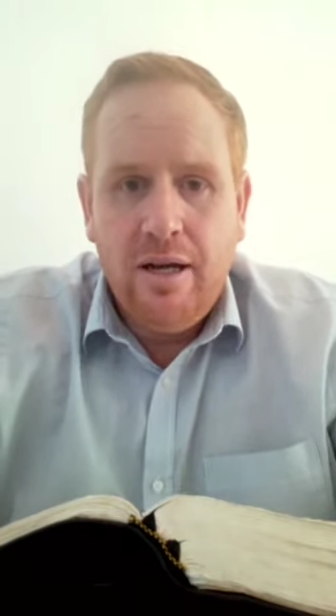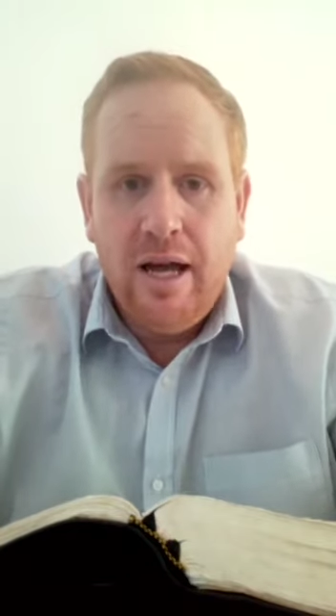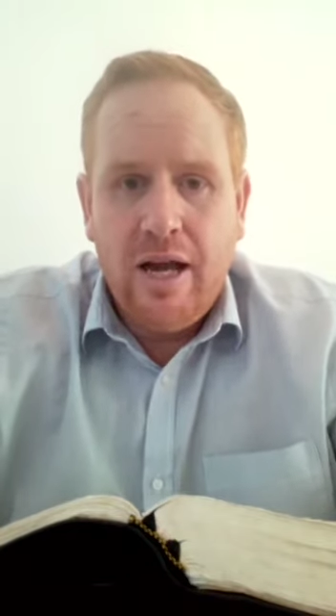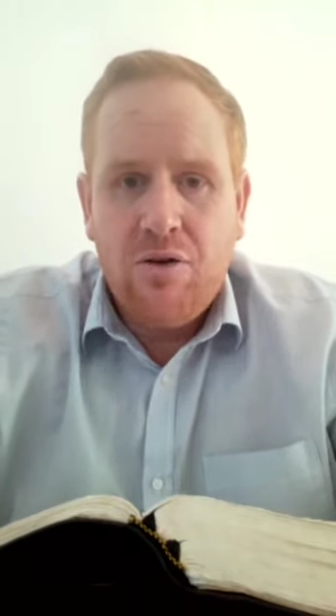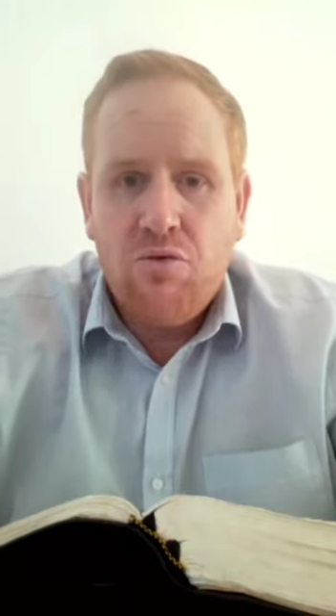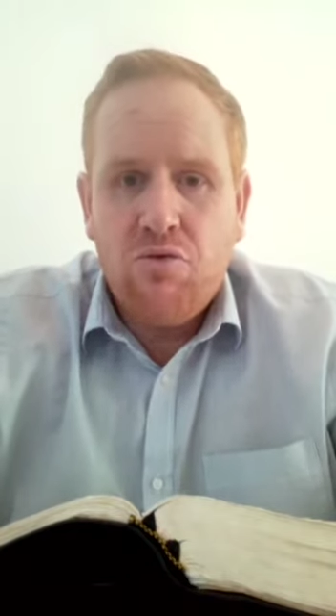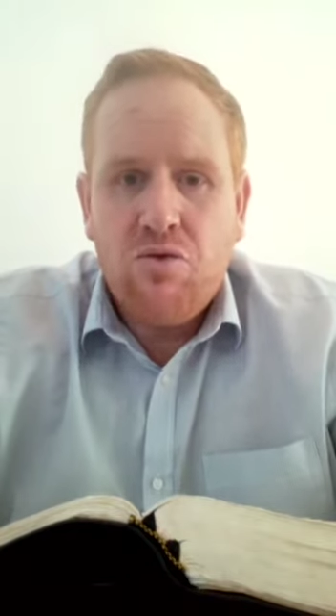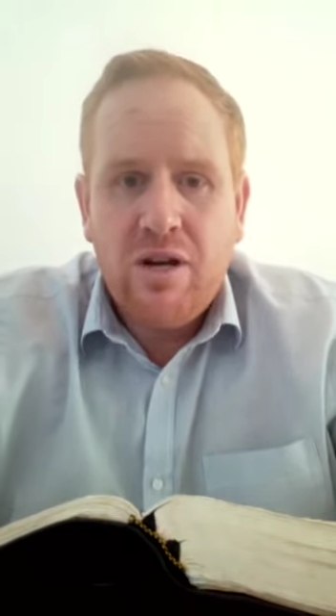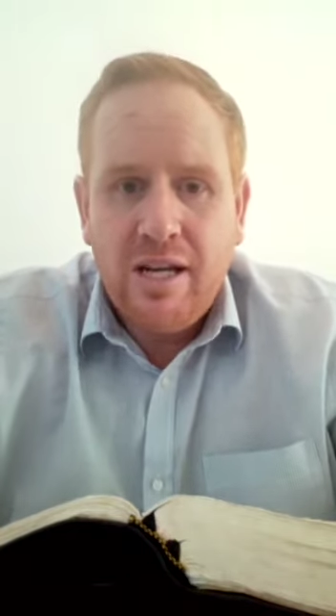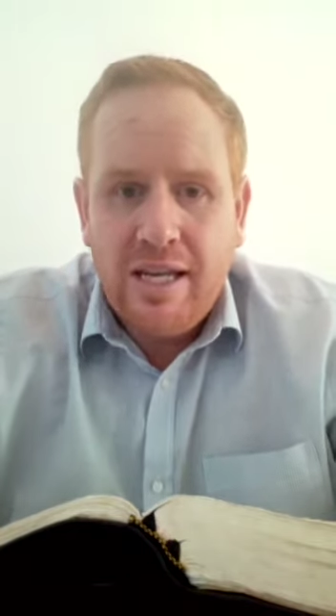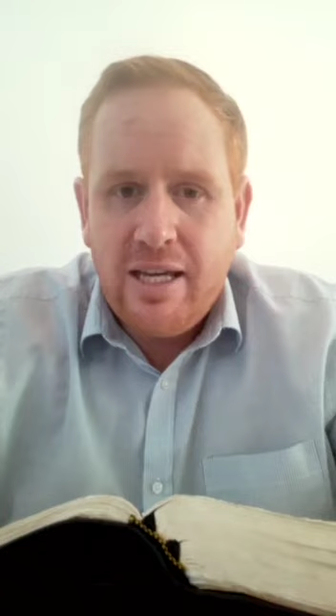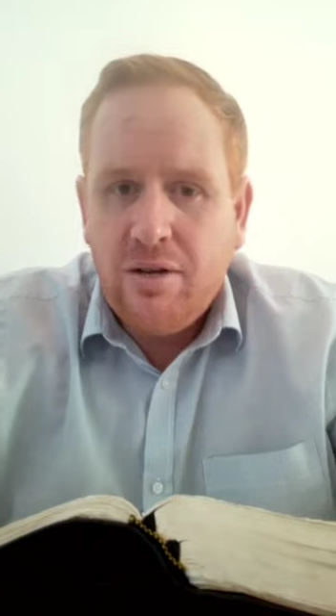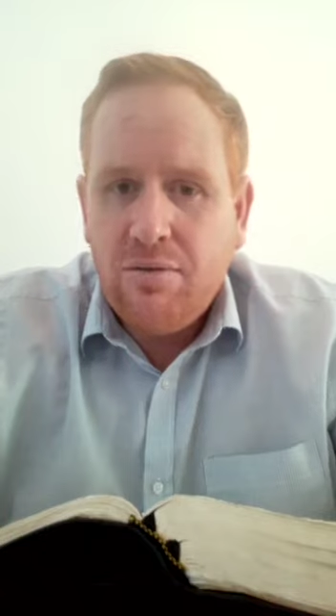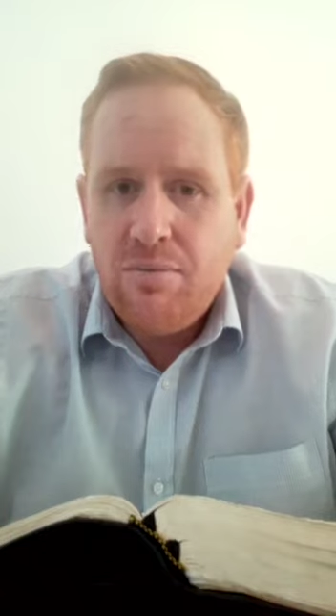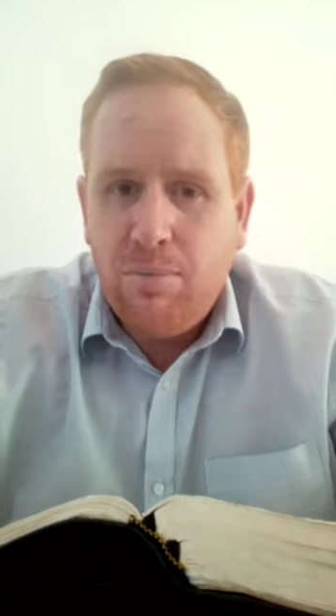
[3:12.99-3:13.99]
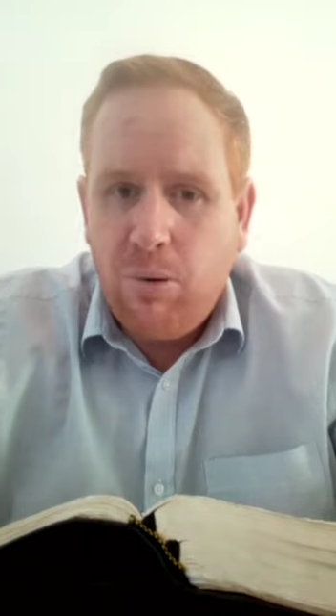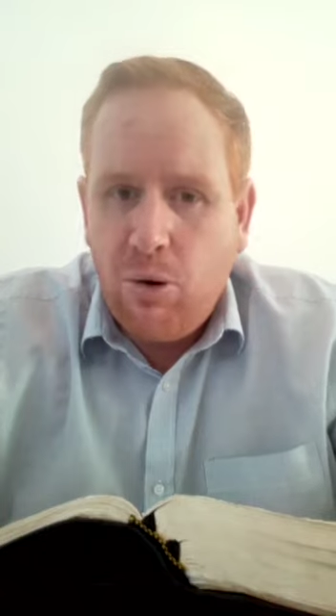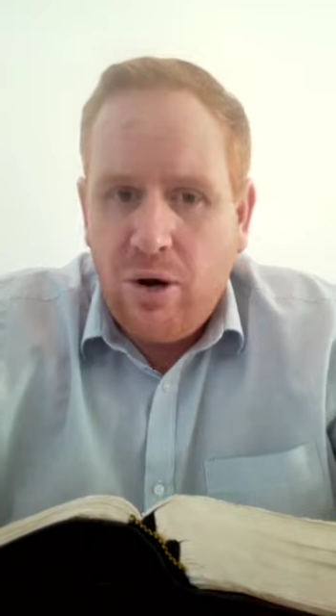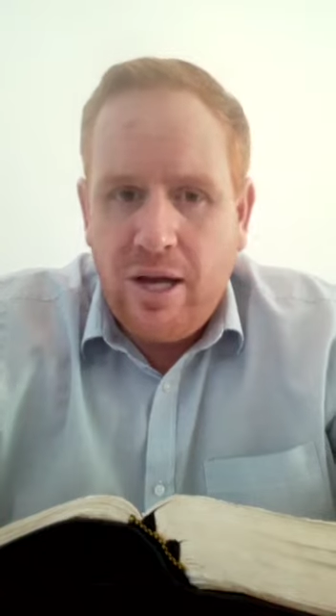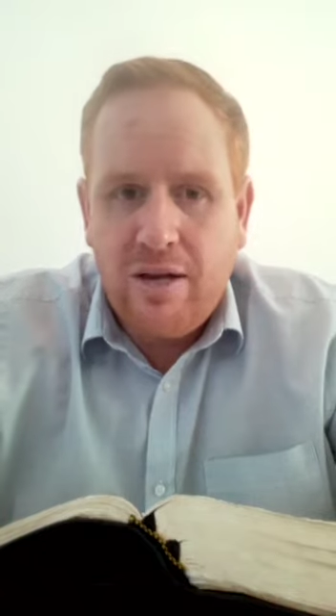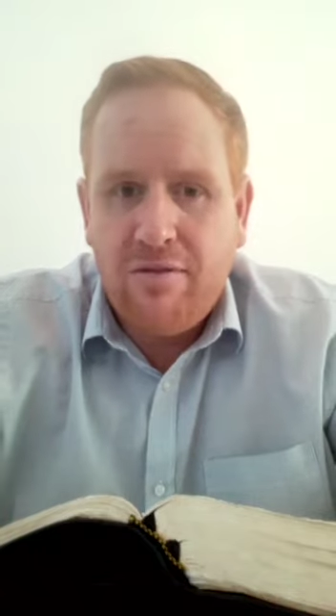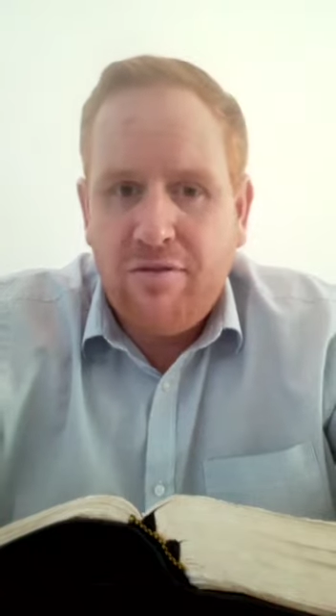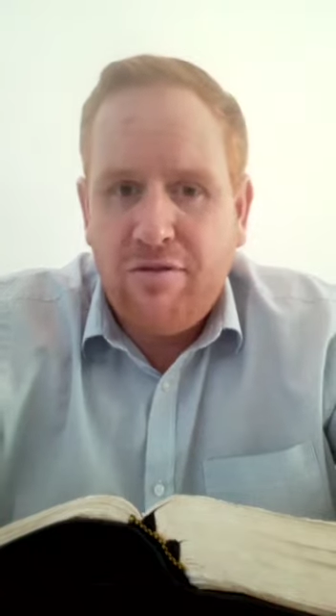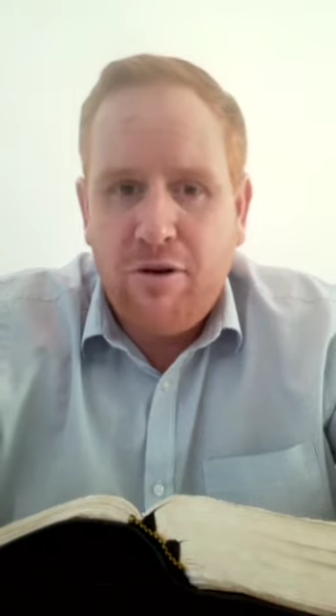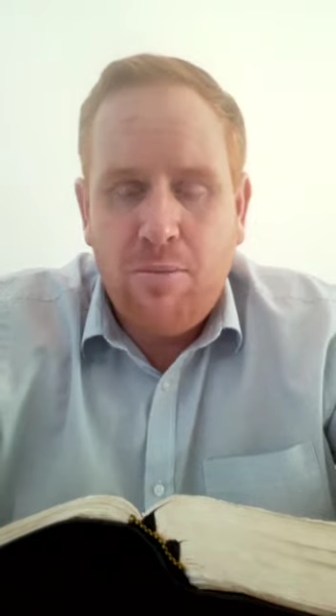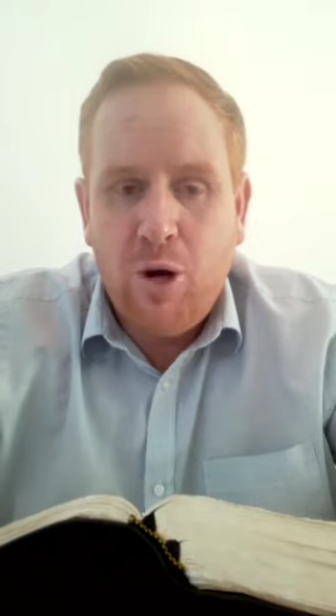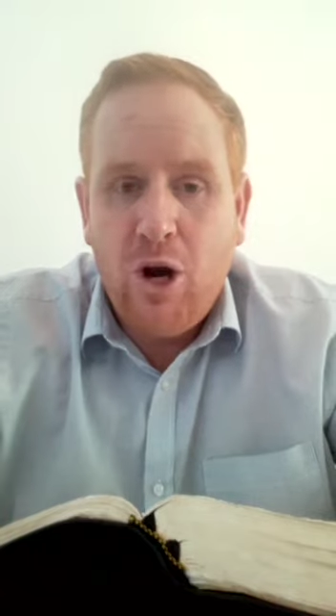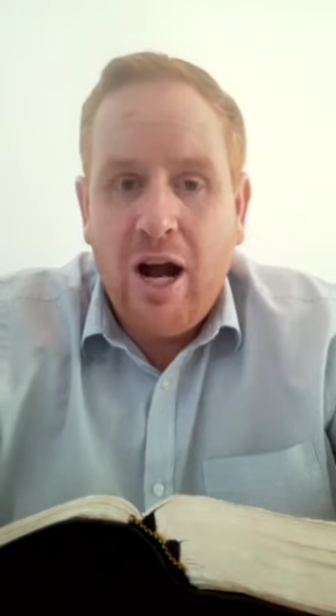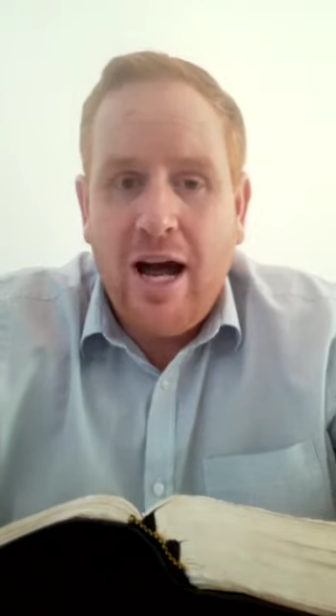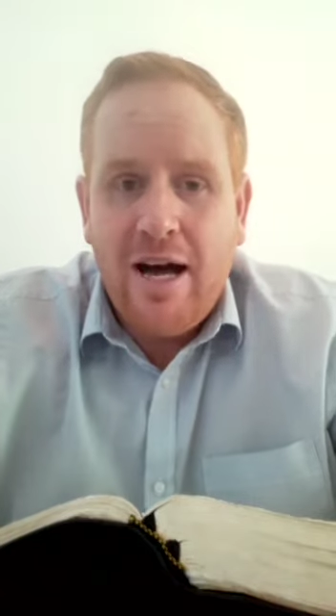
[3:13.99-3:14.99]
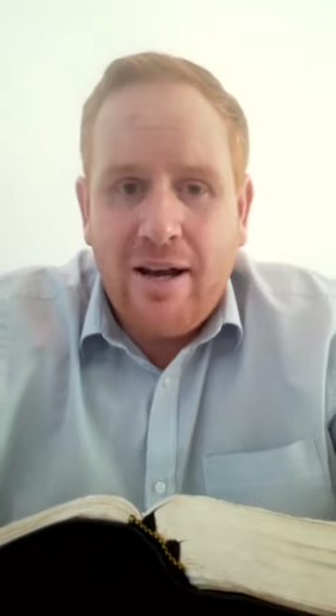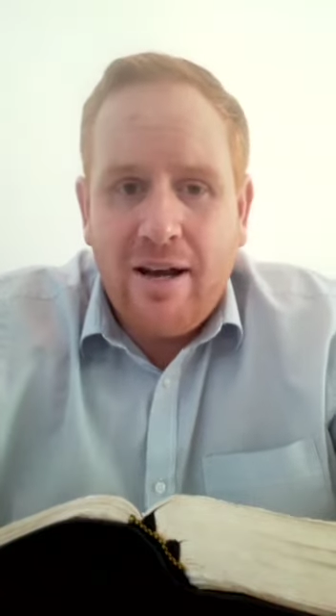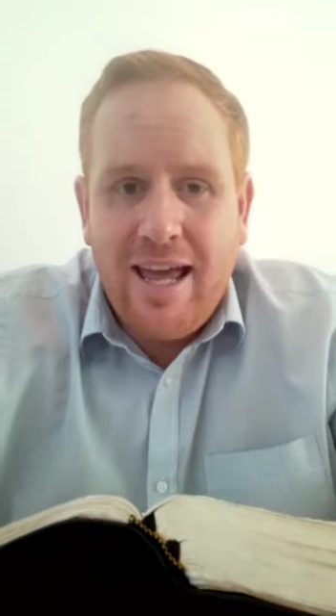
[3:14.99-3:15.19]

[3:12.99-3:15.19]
and really praying from our heart